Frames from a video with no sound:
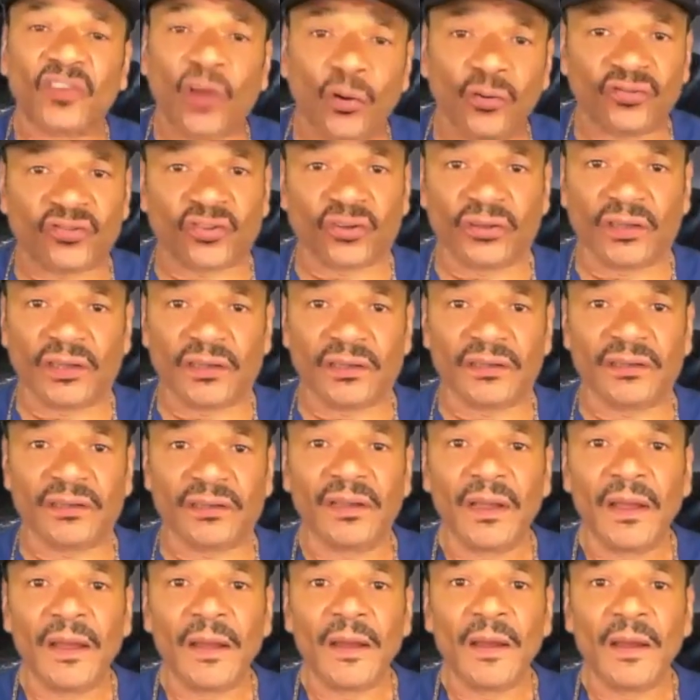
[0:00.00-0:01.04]

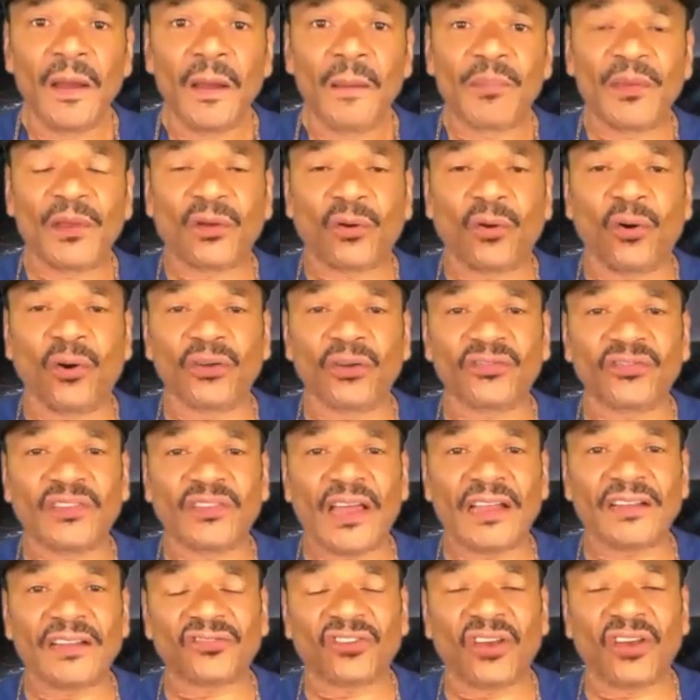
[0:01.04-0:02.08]
socially, because
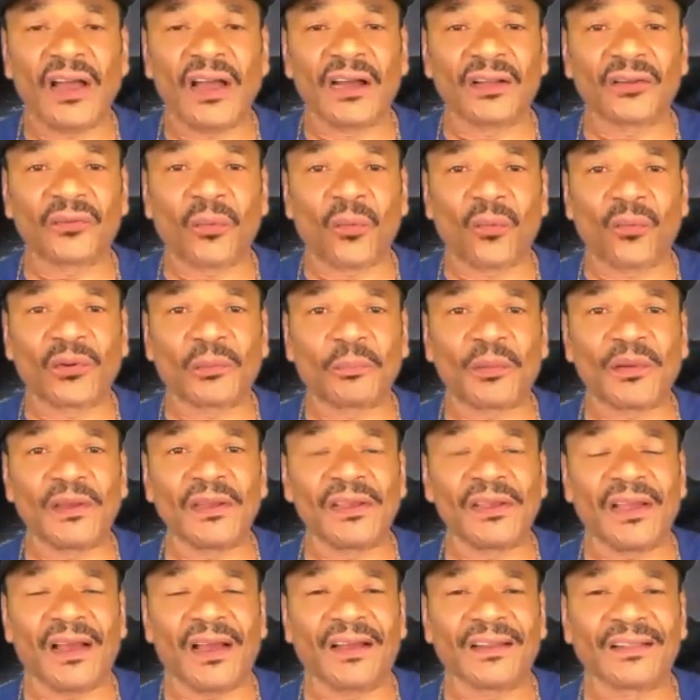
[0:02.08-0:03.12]
that
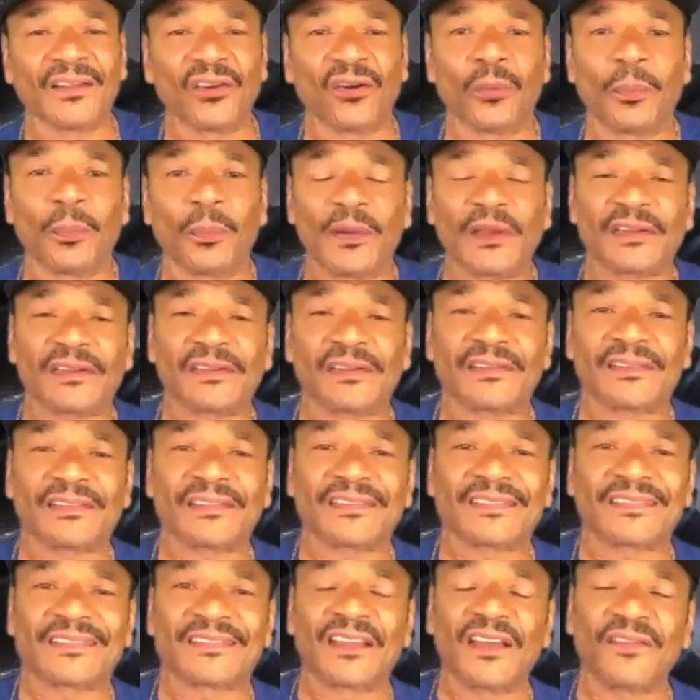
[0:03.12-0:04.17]
child would be a
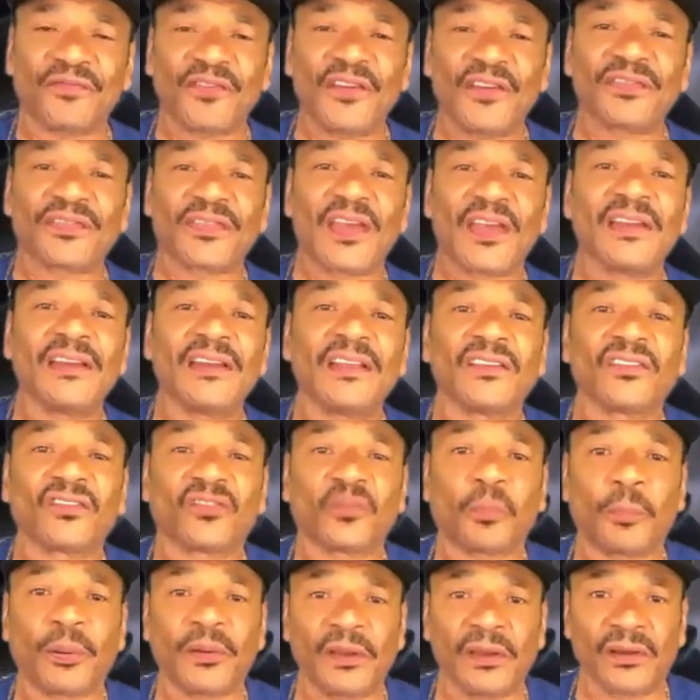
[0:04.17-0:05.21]
little bit
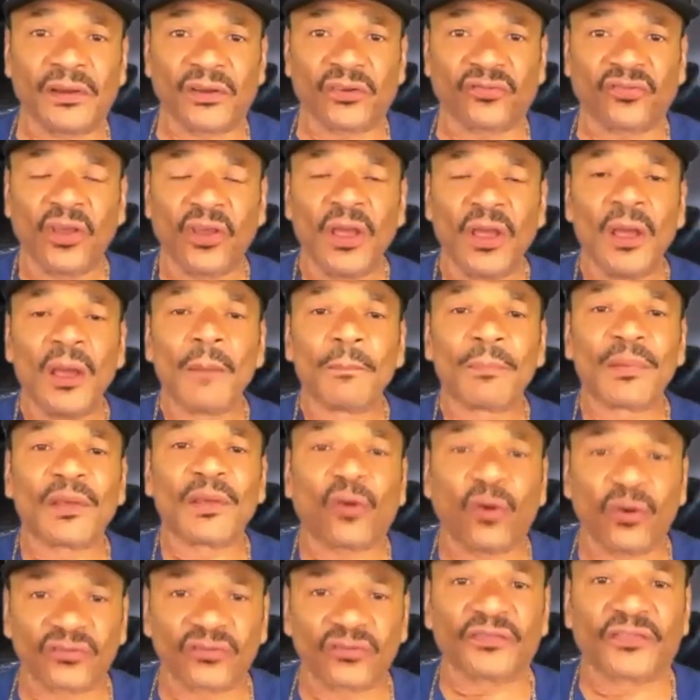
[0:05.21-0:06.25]
different than his
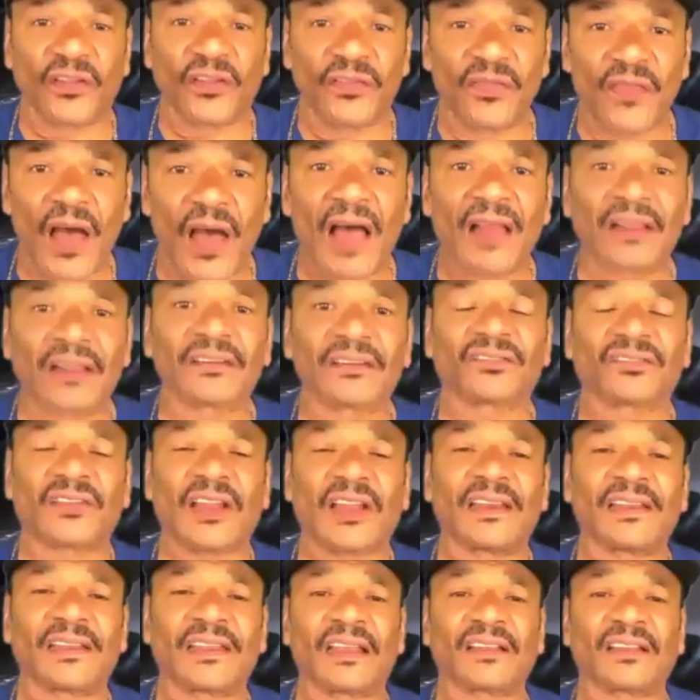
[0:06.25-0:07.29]
peers because of the
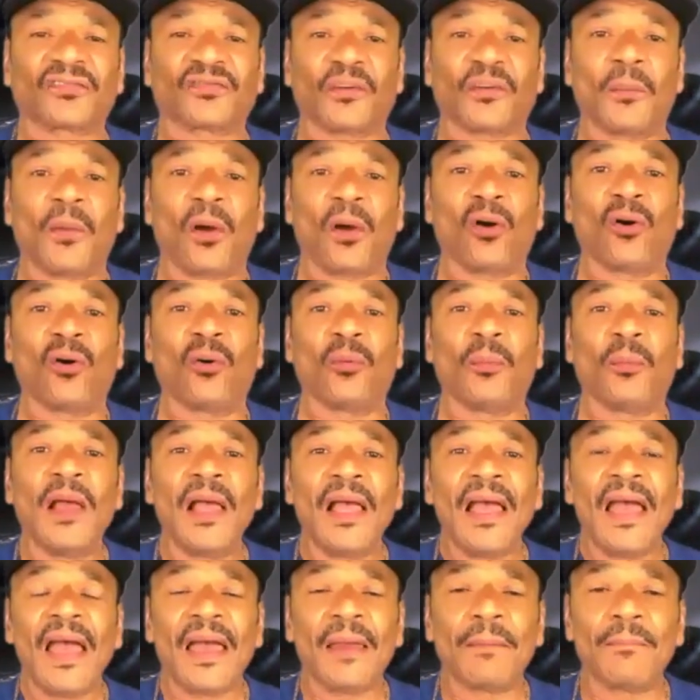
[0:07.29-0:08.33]
knowledge that he gets
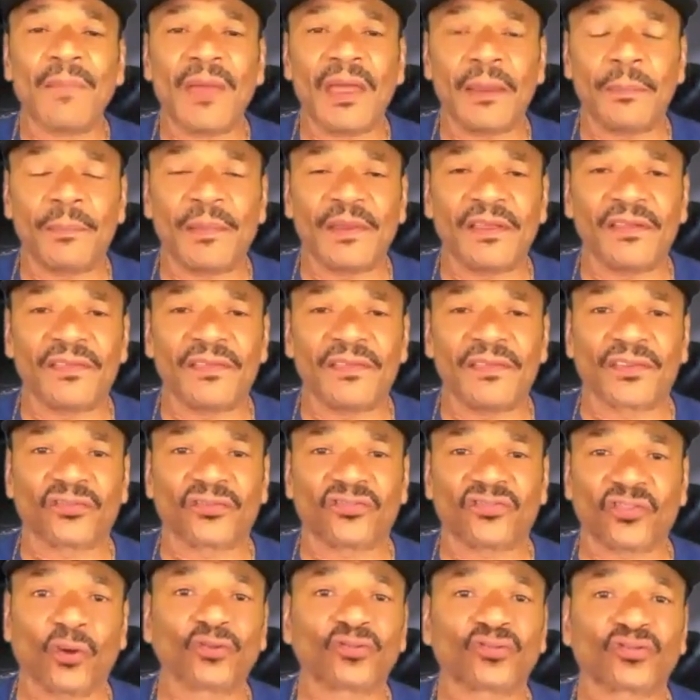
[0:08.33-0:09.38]
from home and
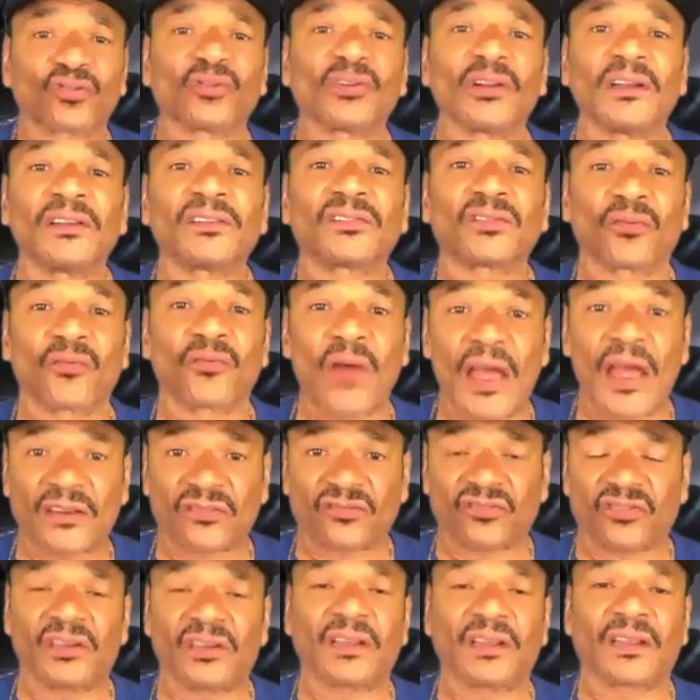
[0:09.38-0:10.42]
maybe the social
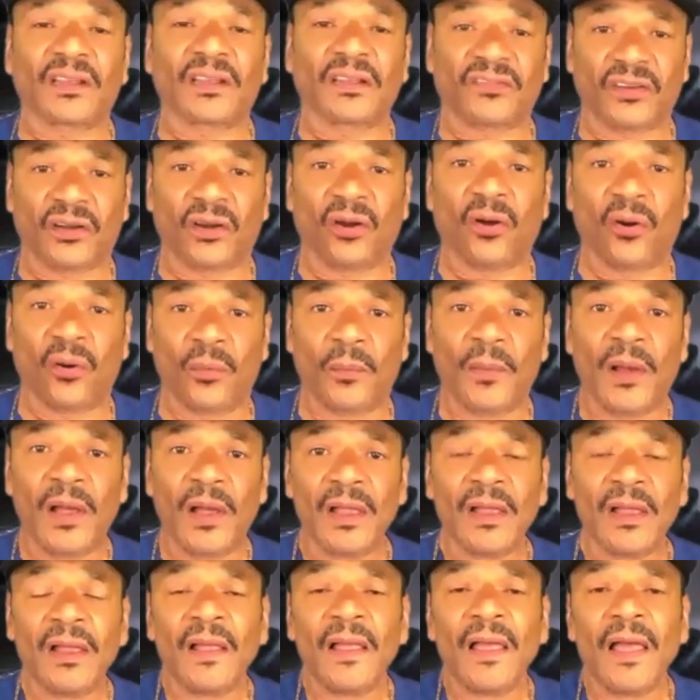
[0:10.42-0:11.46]
interaction he gets
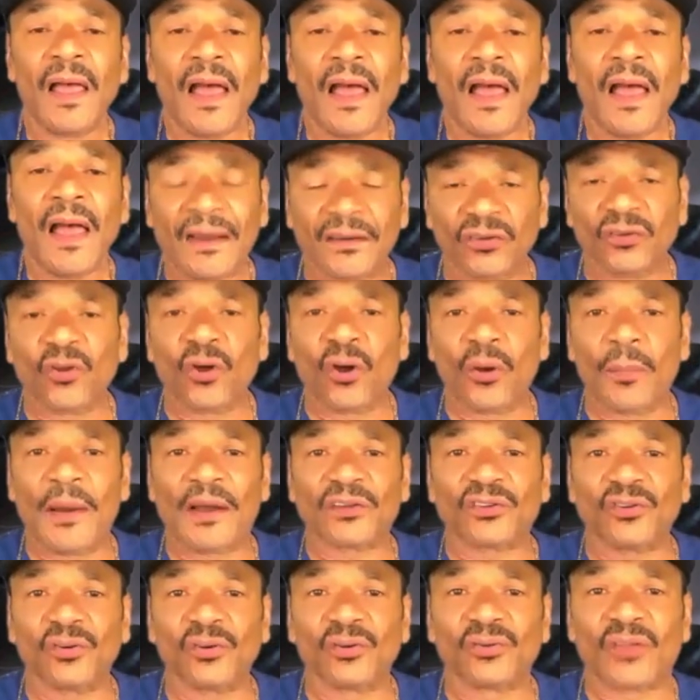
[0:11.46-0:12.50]
at home. I don't
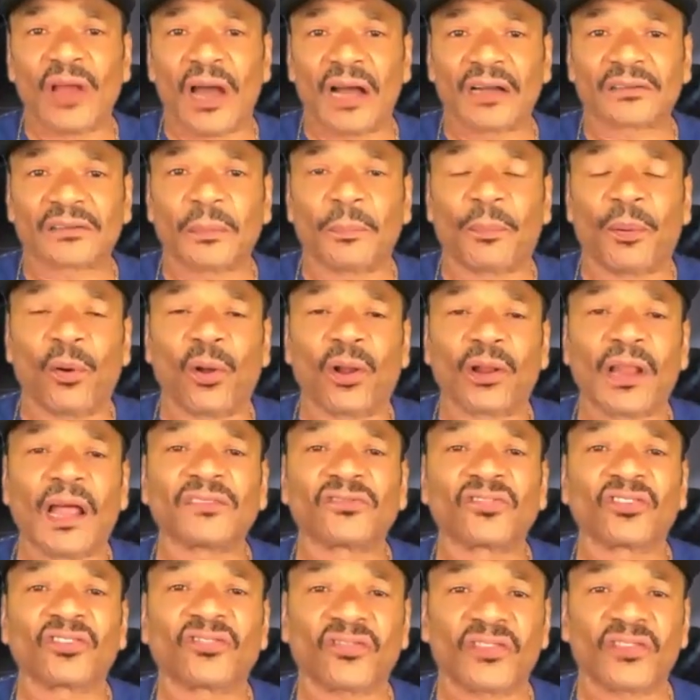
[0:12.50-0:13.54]
know about you, Dr.
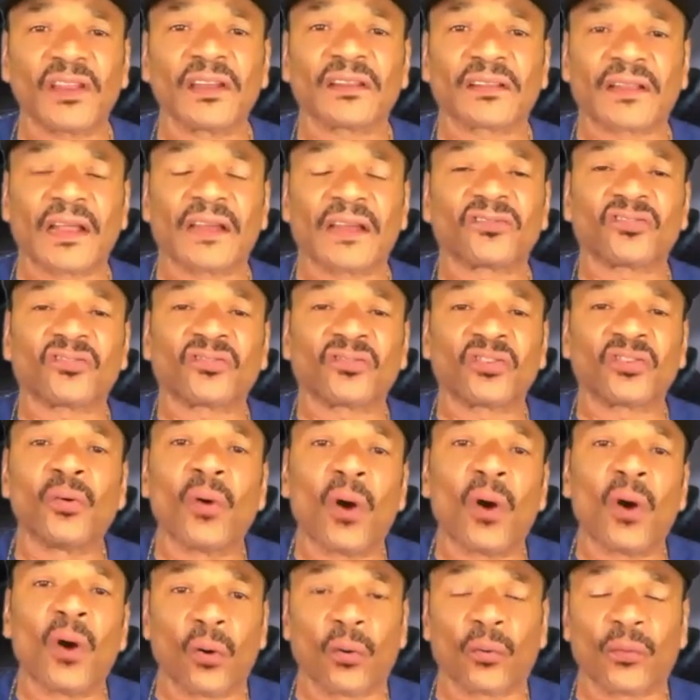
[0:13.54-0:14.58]
Paul. I just think
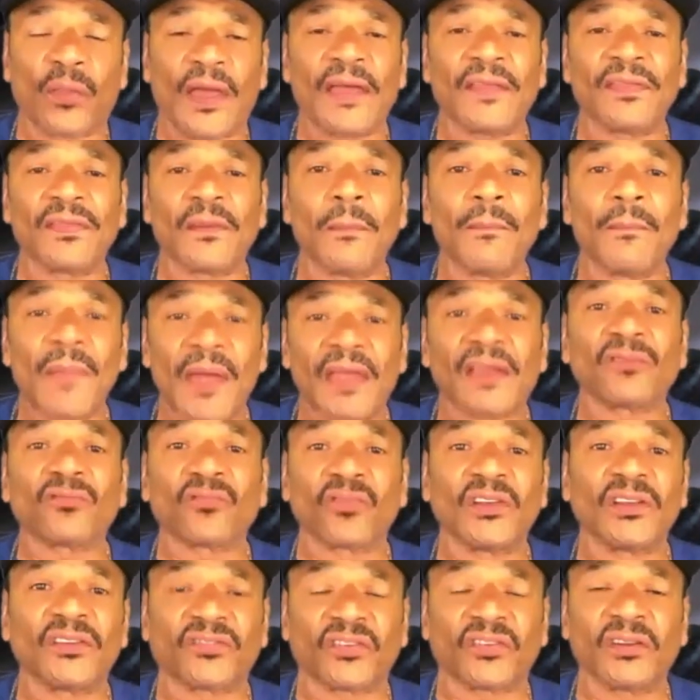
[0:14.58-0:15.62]
that's too old. And
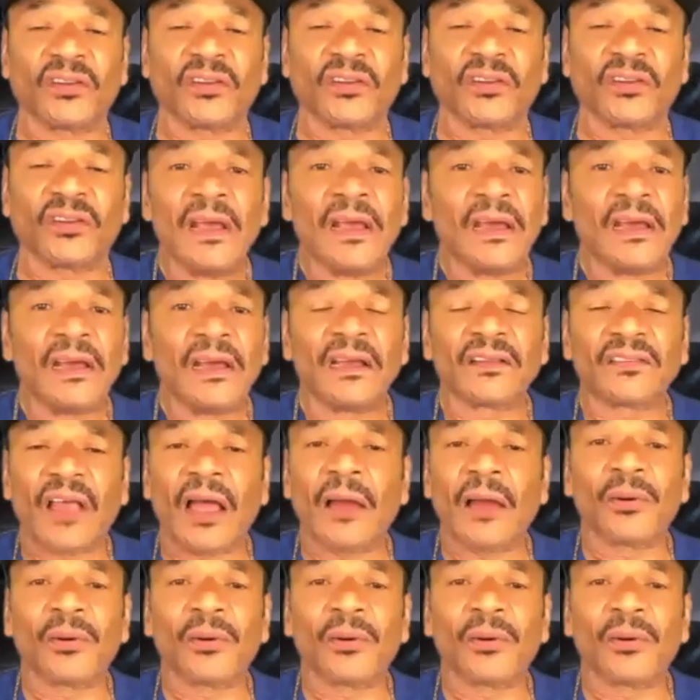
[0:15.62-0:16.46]
the main reason